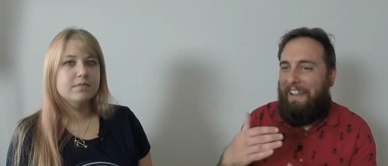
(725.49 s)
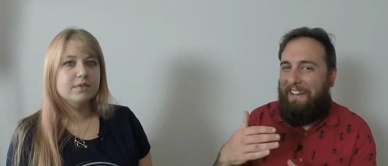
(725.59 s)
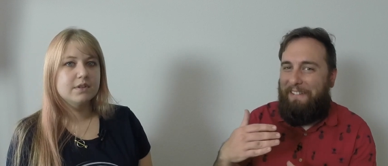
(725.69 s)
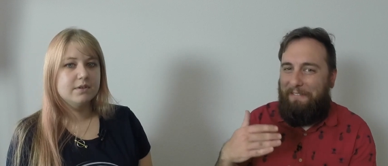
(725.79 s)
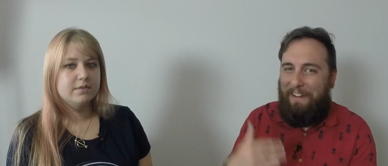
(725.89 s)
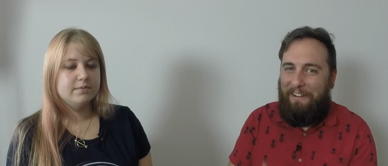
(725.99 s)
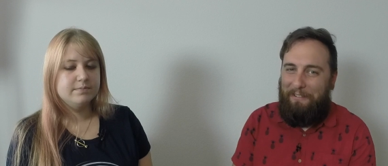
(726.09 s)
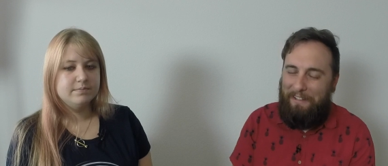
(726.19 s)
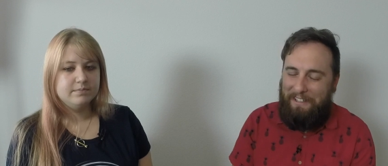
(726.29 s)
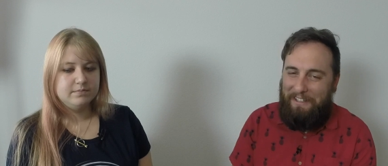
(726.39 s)
Speaker 1: and we are
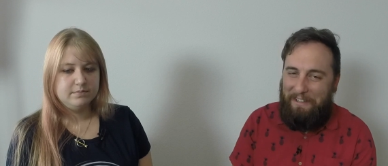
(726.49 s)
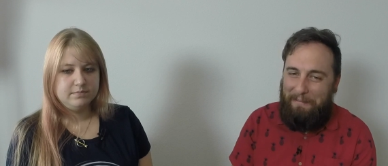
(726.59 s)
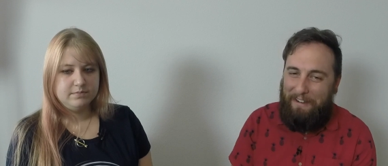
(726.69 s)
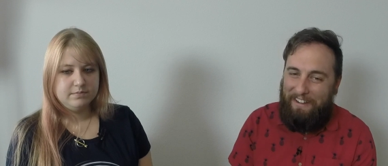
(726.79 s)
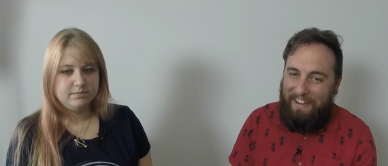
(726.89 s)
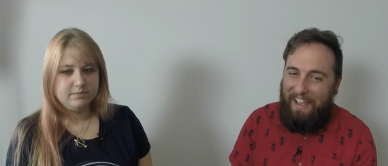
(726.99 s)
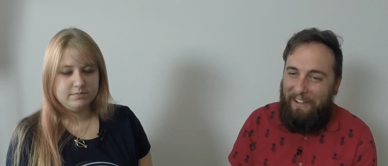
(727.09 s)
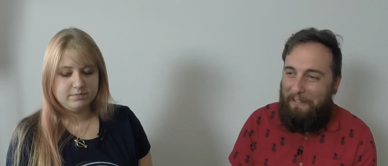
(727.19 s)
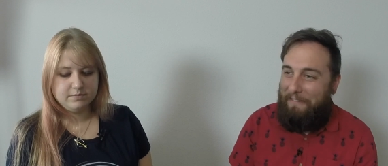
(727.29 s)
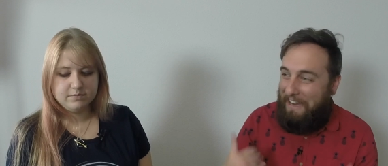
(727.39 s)
going to talk about it
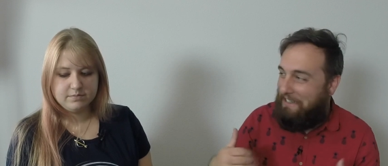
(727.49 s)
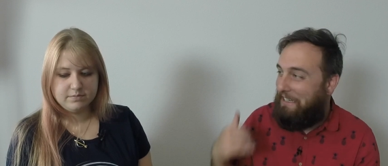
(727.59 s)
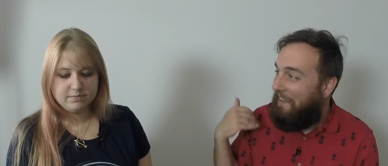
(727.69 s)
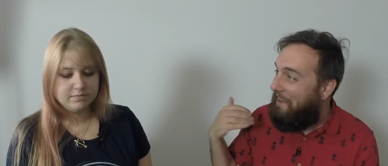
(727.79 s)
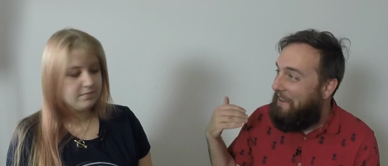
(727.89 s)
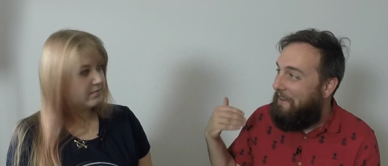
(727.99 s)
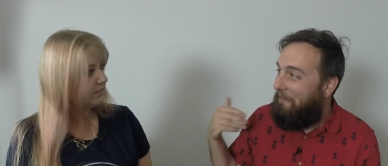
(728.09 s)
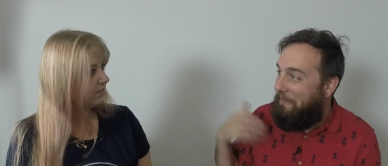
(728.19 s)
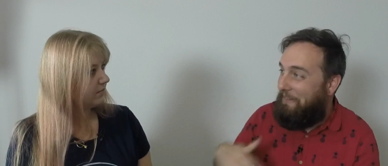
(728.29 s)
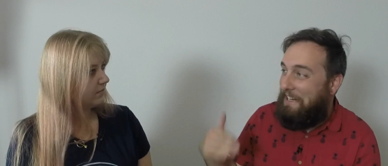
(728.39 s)
now. We've actually,
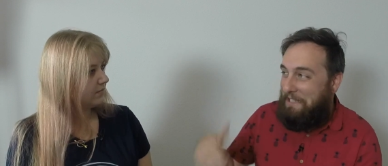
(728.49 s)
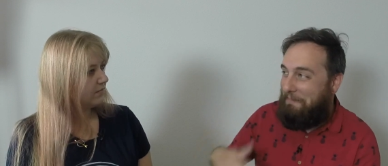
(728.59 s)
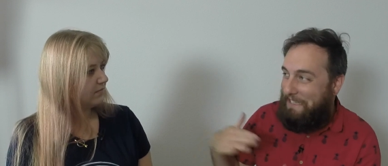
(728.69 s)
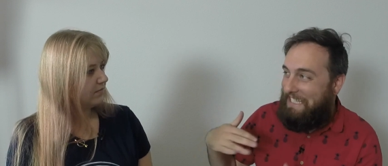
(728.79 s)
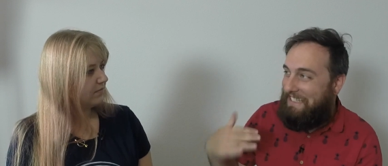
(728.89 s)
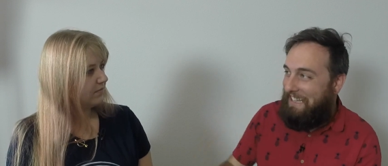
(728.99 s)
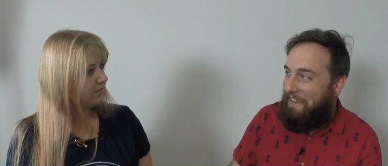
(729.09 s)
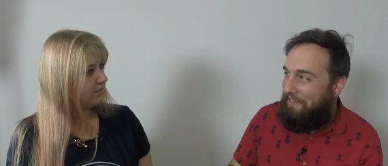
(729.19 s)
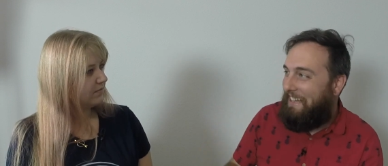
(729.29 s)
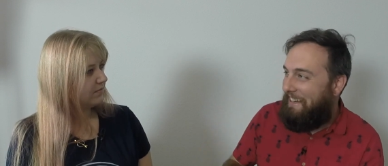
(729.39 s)
we've actually been
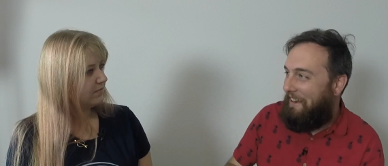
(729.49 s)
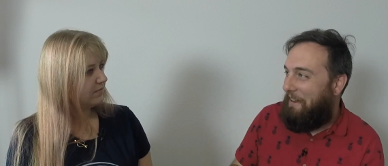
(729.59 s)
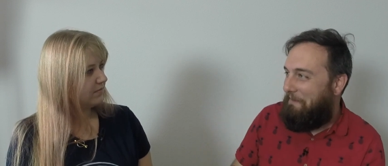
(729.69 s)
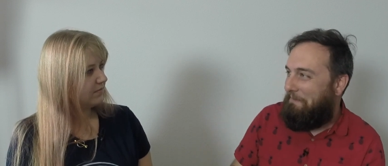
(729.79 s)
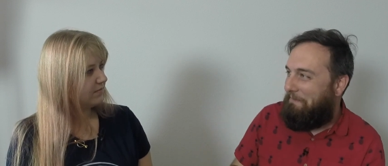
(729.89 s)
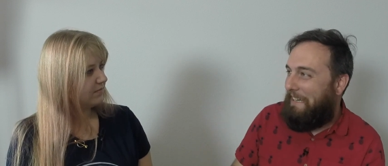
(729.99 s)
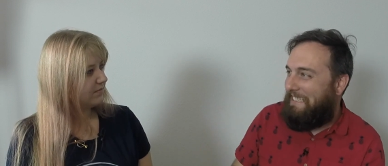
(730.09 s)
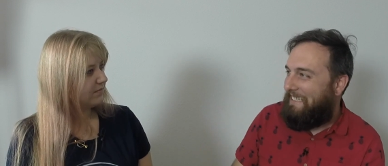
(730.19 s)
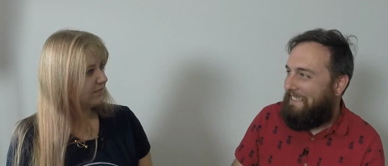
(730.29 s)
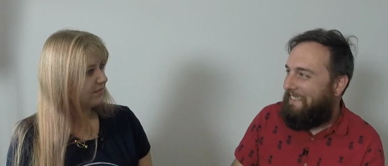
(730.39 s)
saving it up
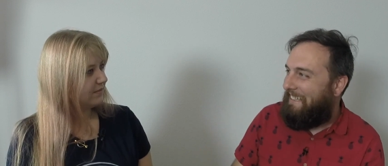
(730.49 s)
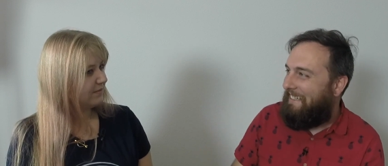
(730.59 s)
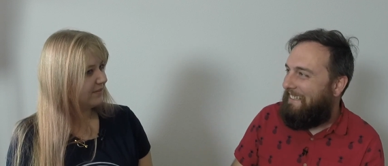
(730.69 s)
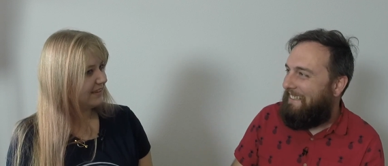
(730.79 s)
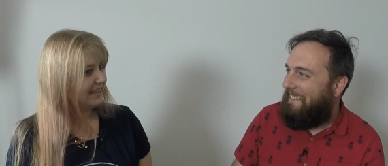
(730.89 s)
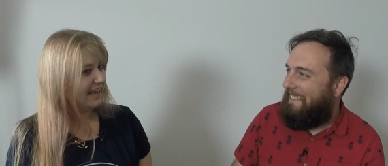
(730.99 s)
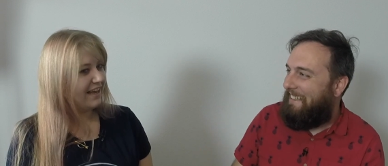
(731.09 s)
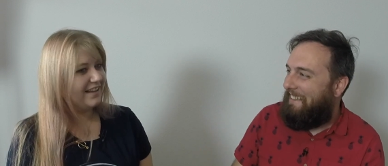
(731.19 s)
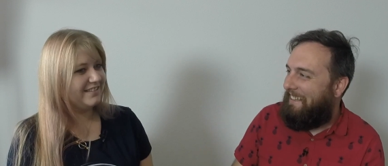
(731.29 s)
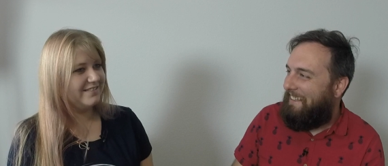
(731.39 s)
basically.
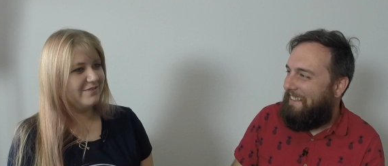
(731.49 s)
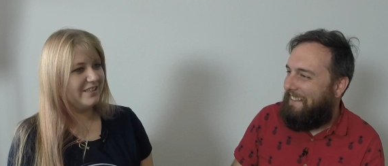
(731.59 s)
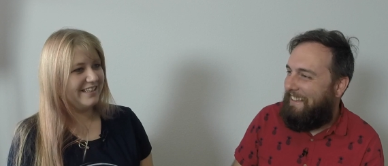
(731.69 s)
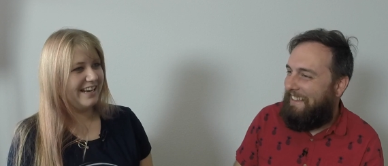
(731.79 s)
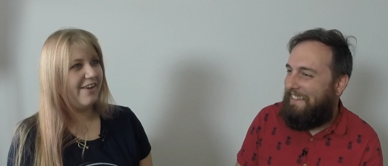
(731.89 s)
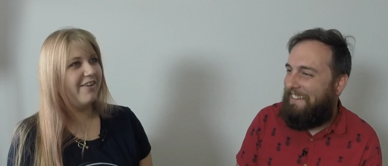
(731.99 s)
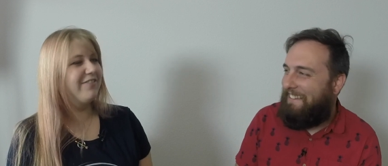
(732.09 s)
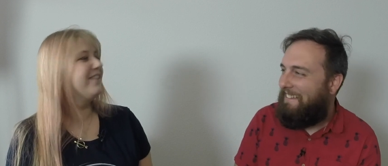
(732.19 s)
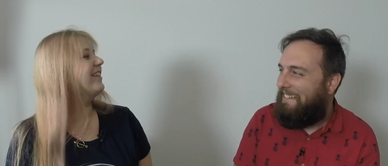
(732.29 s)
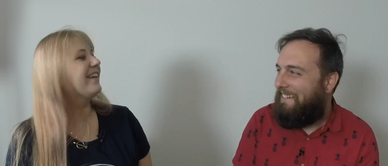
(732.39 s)
Speaker 2: Yeah, but like, now
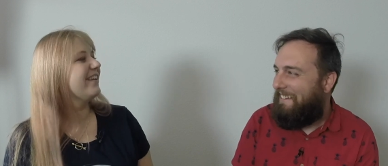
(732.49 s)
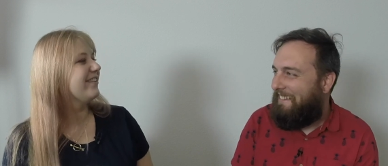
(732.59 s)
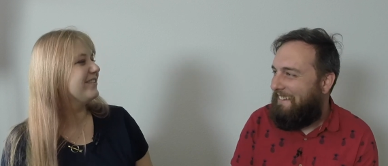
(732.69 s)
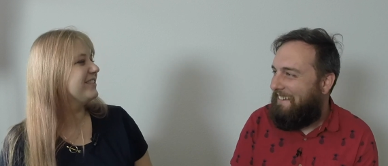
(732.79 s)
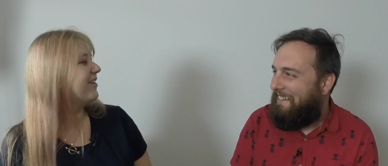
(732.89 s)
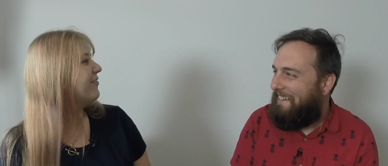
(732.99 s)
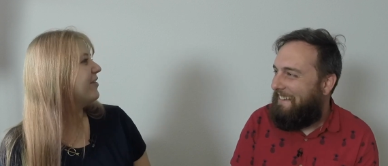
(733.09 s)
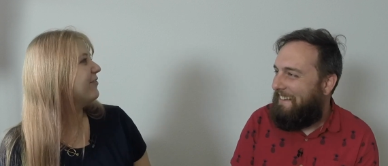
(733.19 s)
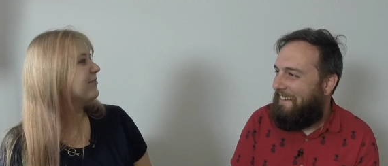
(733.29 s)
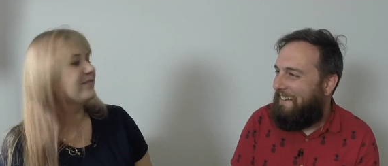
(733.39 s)
I feel like there's
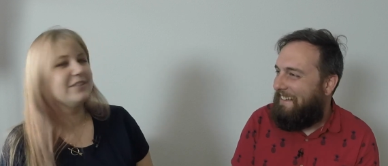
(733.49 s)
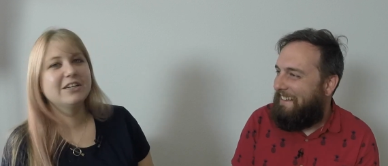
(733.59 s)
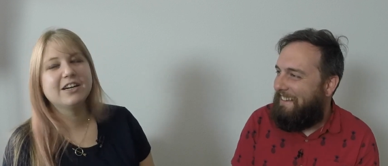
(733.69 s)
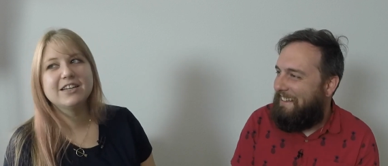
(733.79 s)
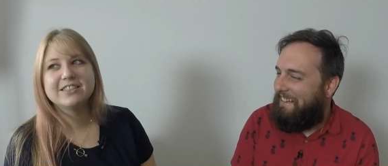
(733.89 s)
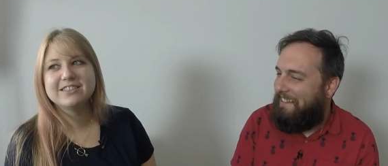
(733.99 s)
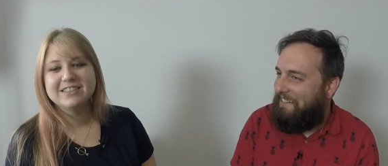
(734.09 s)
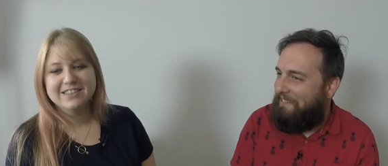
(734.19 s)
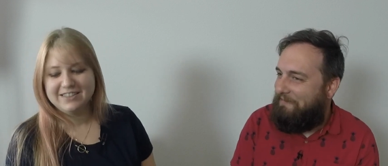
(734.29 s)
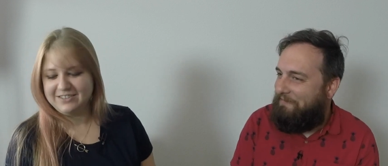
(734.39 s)
stuff I forgot.
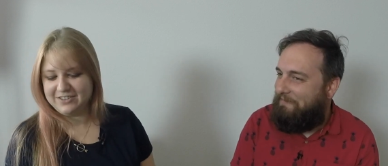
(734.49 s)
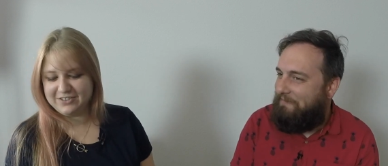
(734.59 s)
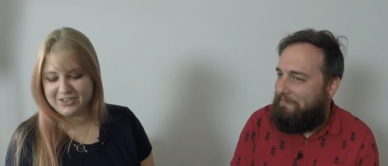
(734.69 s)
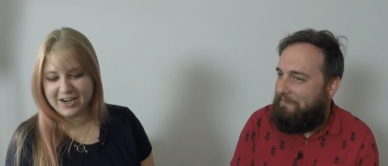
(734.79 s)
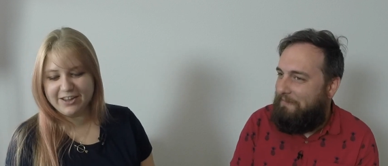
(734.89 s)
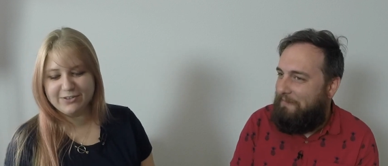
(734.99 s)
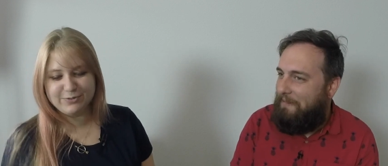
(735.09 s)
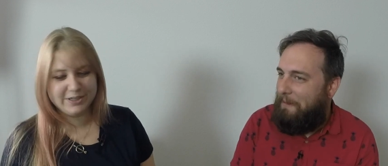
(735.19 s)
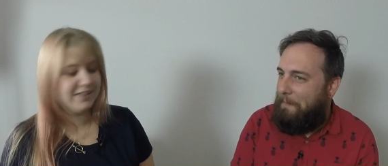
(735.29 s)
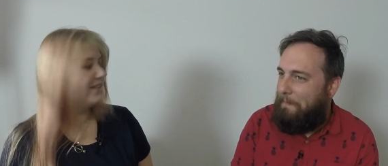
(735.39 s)
So I was trying, I
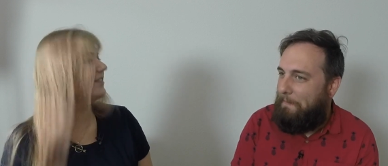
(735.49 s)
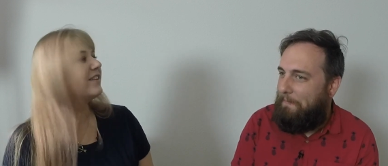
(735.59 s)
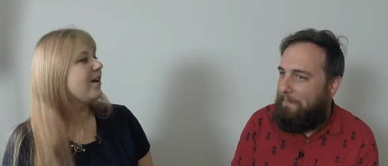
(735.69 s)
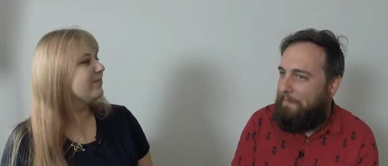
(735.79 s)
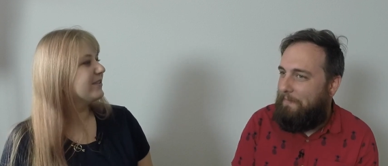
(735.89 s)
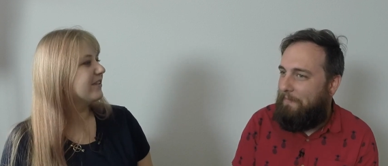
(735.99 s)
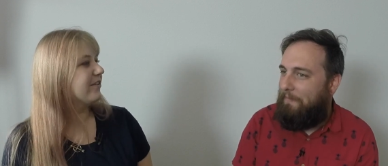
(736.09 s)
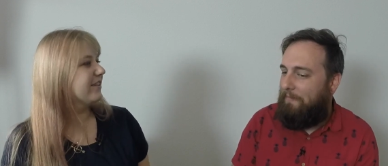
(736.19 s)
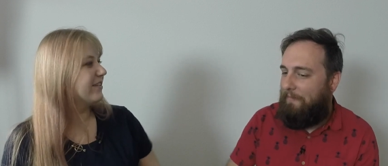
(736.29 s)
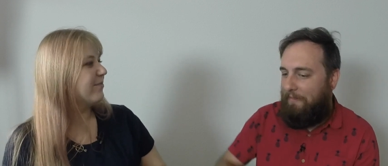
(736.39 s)
was reading the synopsis
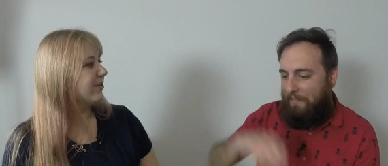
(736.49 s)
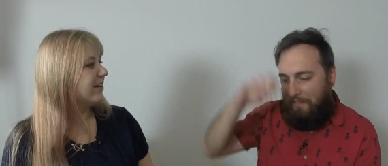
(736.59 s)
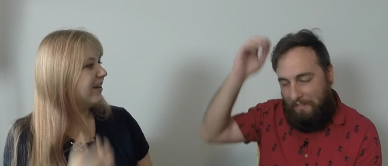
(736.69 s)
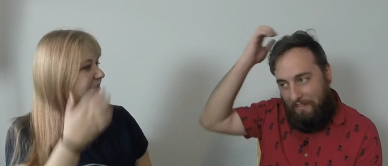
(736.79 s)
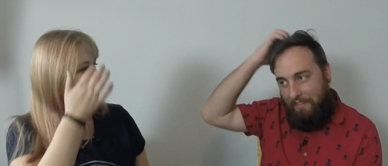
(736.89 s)
or the summary